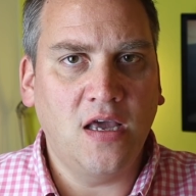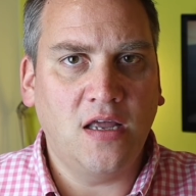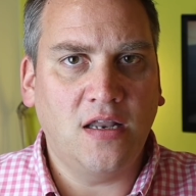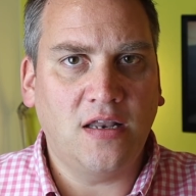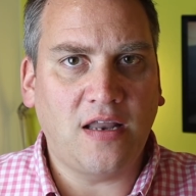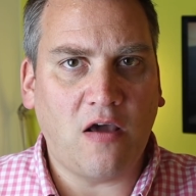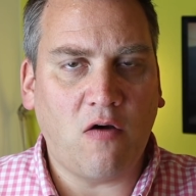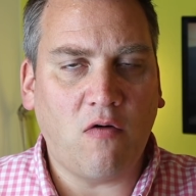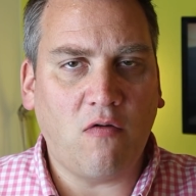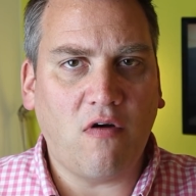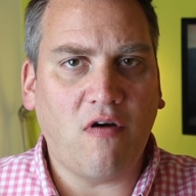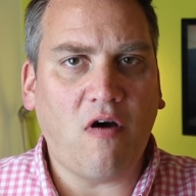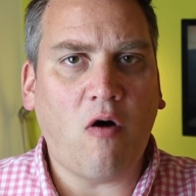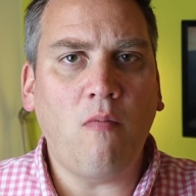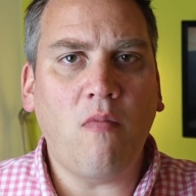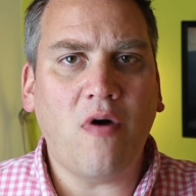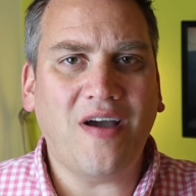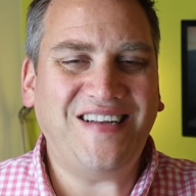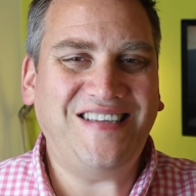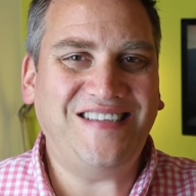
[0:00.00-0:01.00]
Now
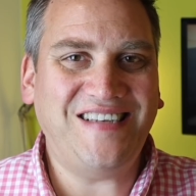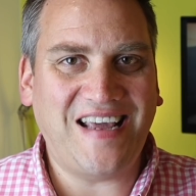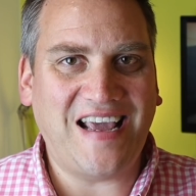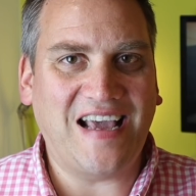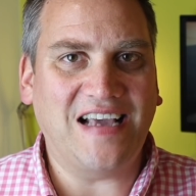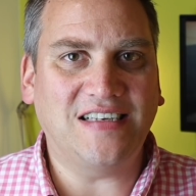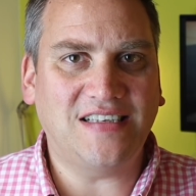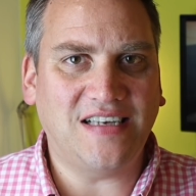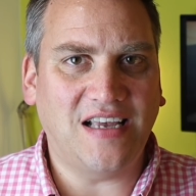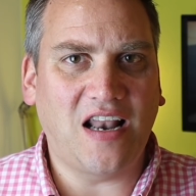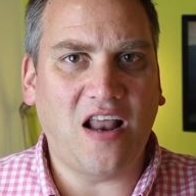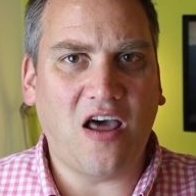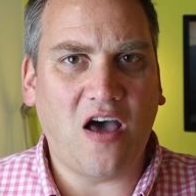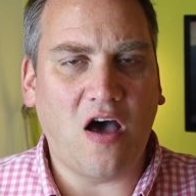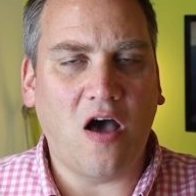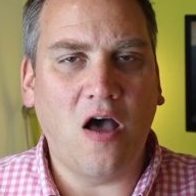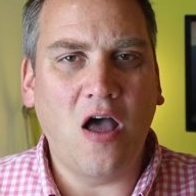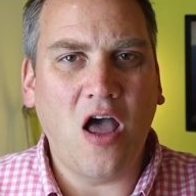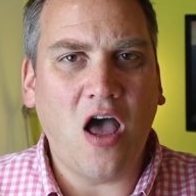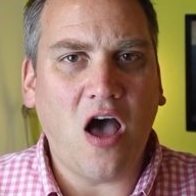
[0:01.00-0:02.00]
on my
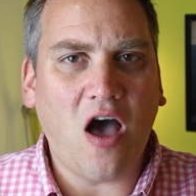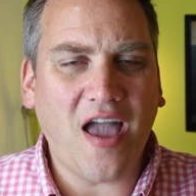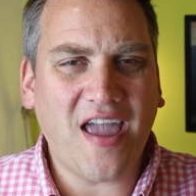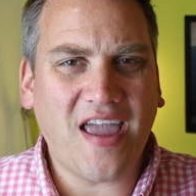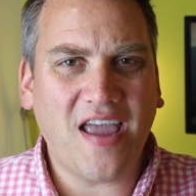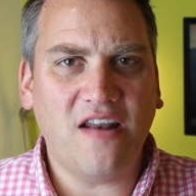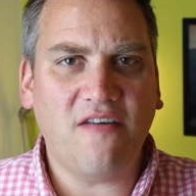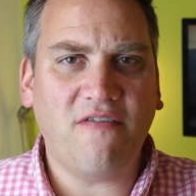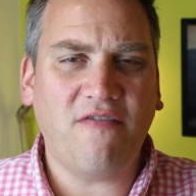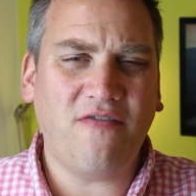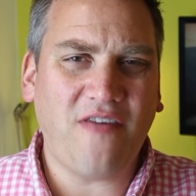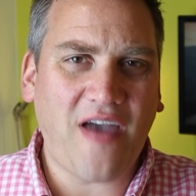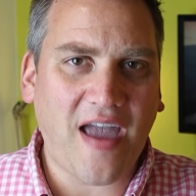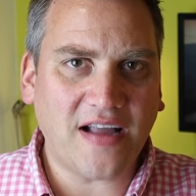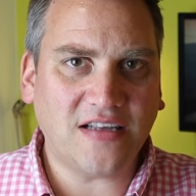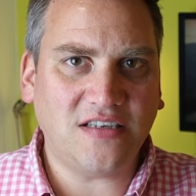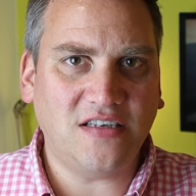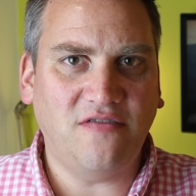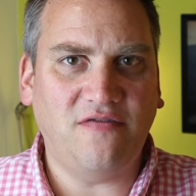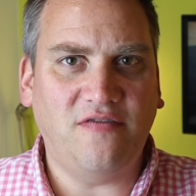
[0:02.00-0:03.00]
DSLR, I can
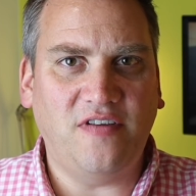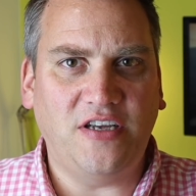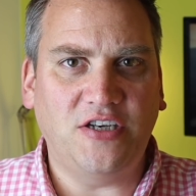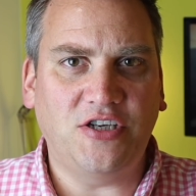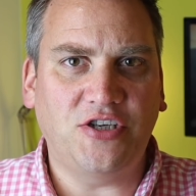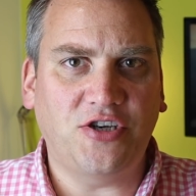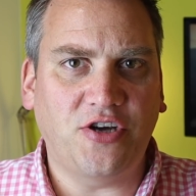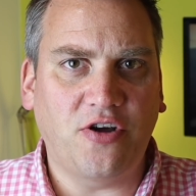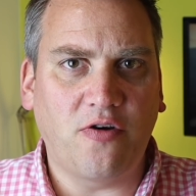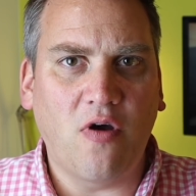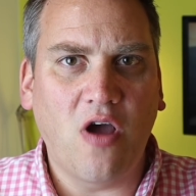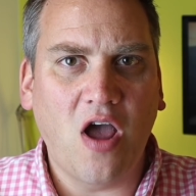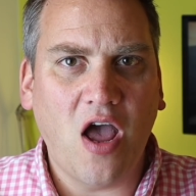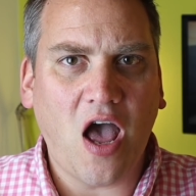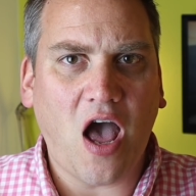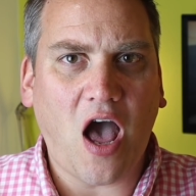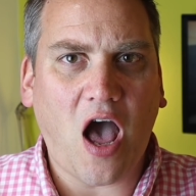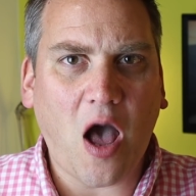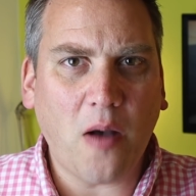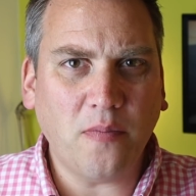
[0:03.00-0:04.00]
effectively shoot
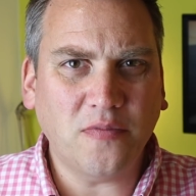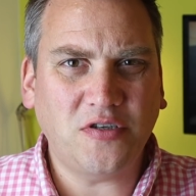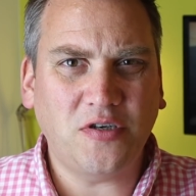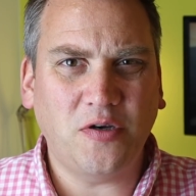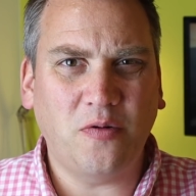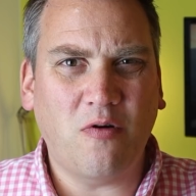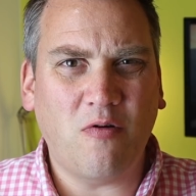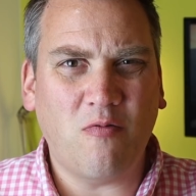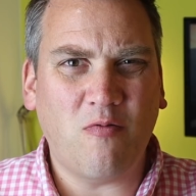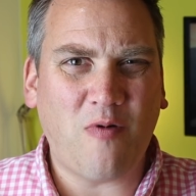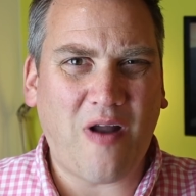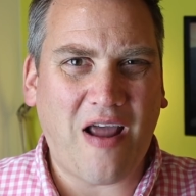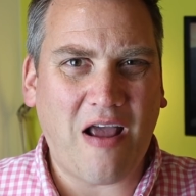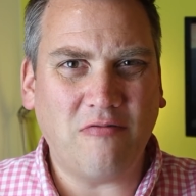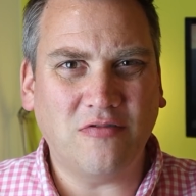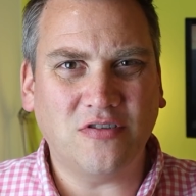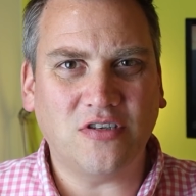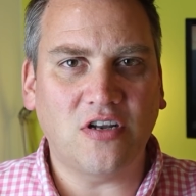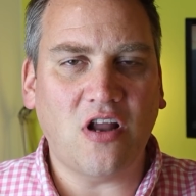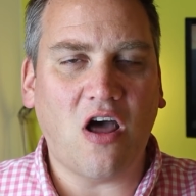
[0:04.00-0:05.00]
up to
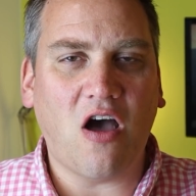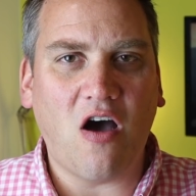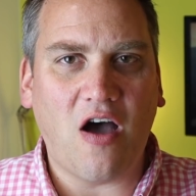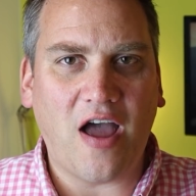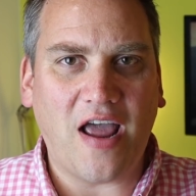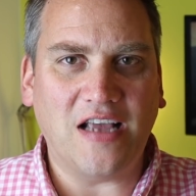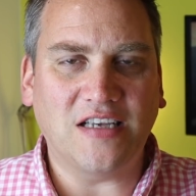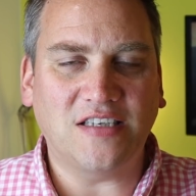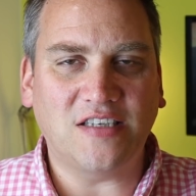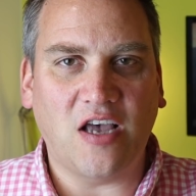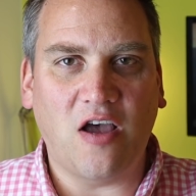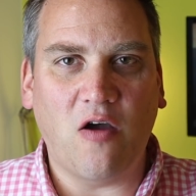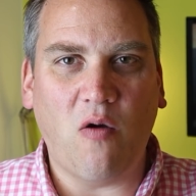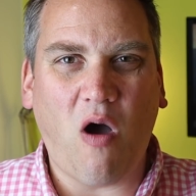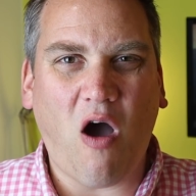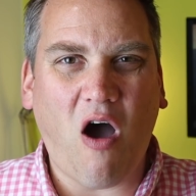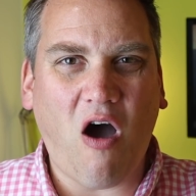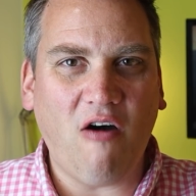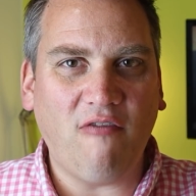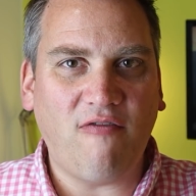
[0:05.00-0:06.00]
around an ISO
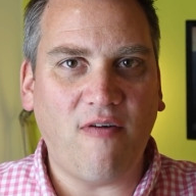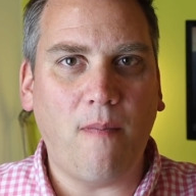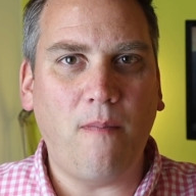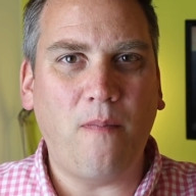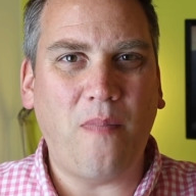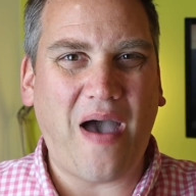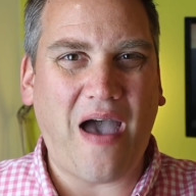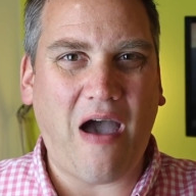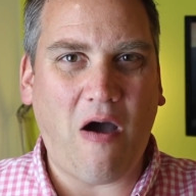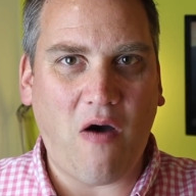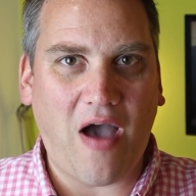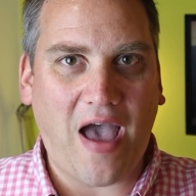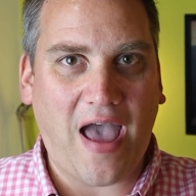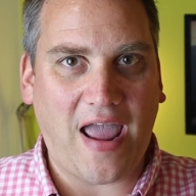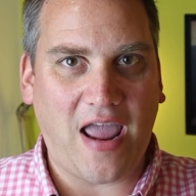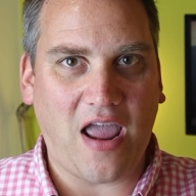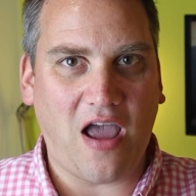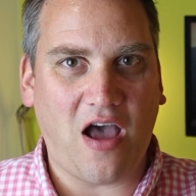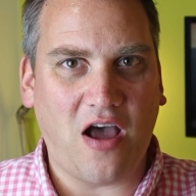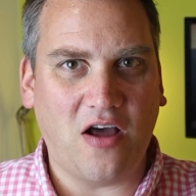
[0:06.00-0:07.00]
of about
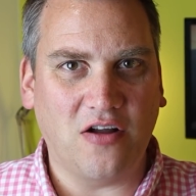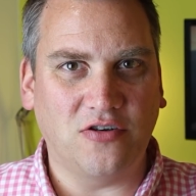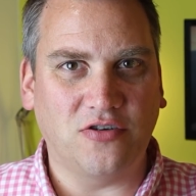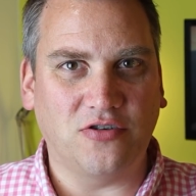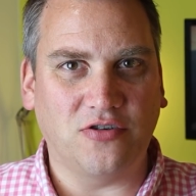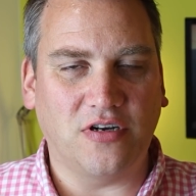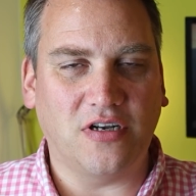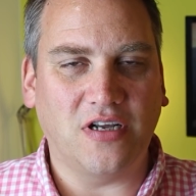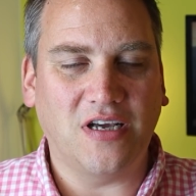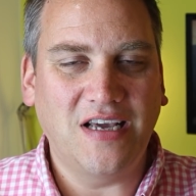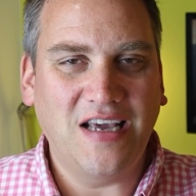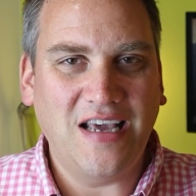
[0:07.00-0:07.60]
800.